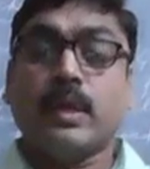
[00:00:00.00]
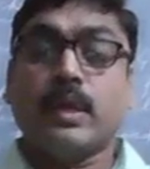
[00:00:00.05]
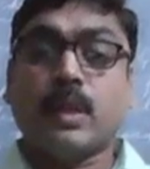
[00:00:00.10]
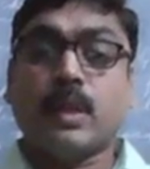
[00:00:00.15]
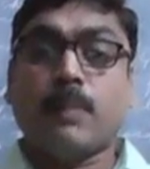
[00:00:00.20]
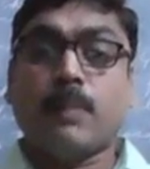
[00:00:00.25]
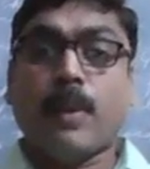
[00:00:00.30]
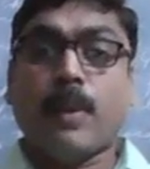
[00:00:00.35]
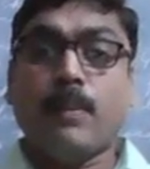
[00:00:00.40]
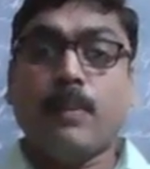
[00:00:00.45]

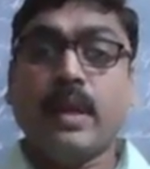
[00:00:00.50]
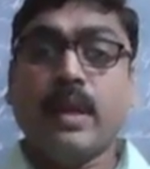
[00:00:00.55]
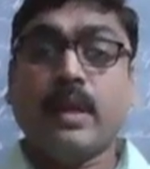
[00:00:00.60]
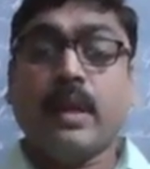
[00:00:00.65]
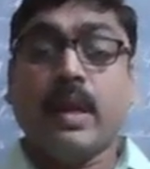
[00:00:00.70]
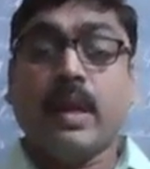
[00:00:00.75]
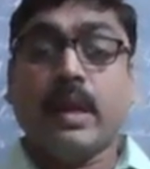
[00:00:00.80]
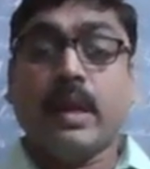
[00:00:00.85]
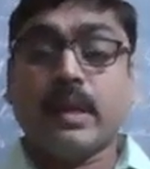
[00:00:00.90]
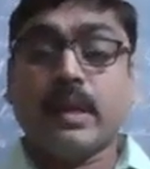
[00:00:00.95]
the
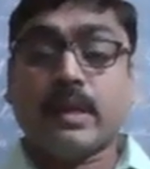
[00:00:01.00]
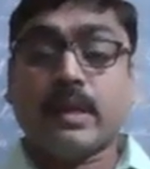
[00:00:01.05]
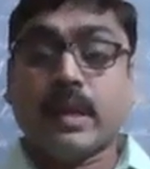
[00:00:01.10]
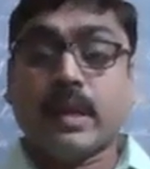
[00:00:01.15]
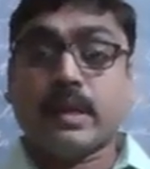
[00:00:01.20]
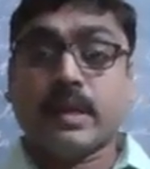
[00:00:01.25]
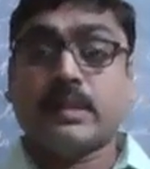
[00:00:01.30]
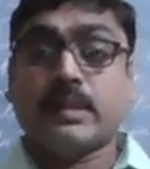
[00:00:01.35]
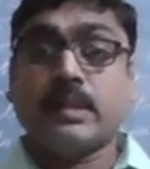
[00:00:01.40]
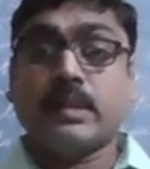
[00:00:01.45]
public
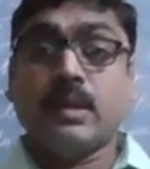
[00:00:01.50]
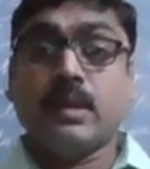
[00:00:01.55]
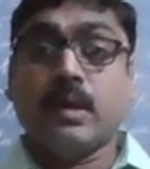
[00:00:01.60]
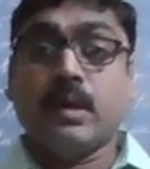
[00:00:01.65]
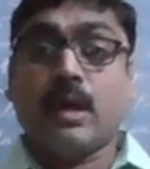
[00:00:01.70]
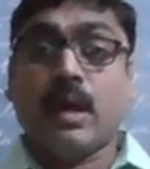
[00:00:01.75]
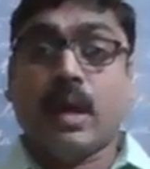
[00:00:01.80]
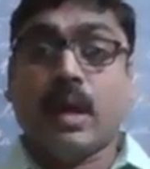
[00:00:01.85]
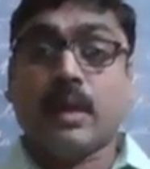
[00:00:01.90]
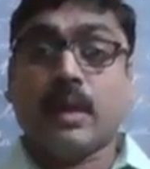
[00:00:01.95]
interest
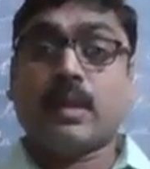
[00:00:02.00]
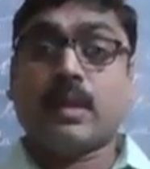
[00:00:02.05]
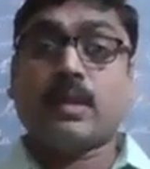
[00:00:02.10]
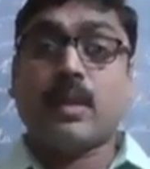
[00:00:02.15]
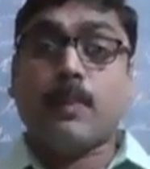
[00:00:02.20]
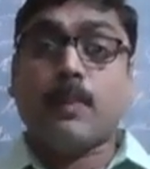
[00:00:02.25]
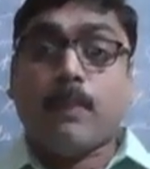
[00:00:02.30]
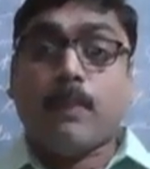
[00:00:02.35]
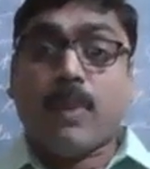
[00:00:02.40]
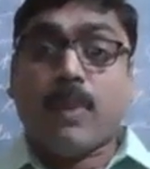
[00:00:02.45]
under
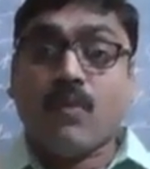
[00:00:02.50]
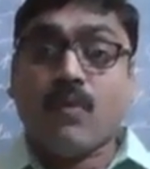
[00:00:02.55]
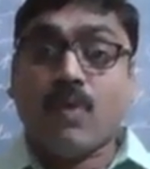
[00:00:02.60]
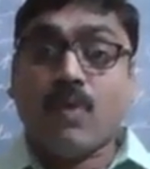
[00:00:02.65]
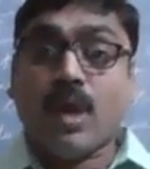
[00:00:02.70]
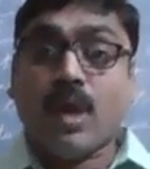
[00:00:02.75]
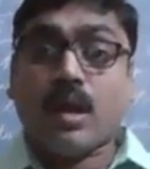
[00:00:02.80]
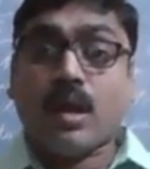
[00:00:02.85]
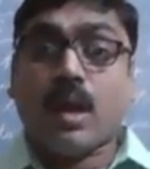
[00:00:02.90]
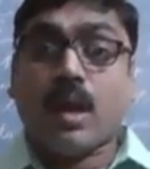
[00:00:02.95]
the
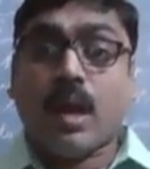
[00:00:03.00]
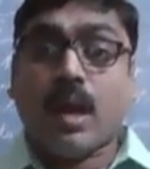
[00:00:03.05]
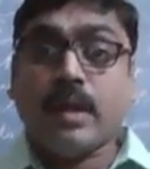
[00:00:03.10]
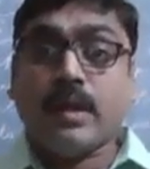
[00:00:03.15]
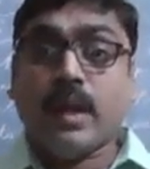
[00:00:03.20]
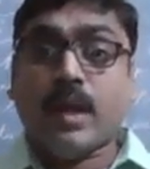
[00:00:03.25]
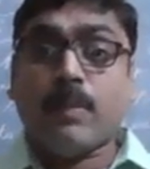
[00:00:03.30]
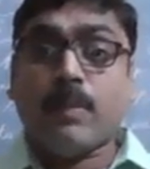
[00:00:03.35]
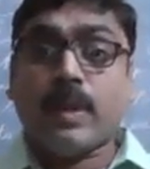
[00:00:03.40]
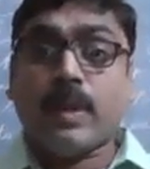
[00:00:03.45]
power granted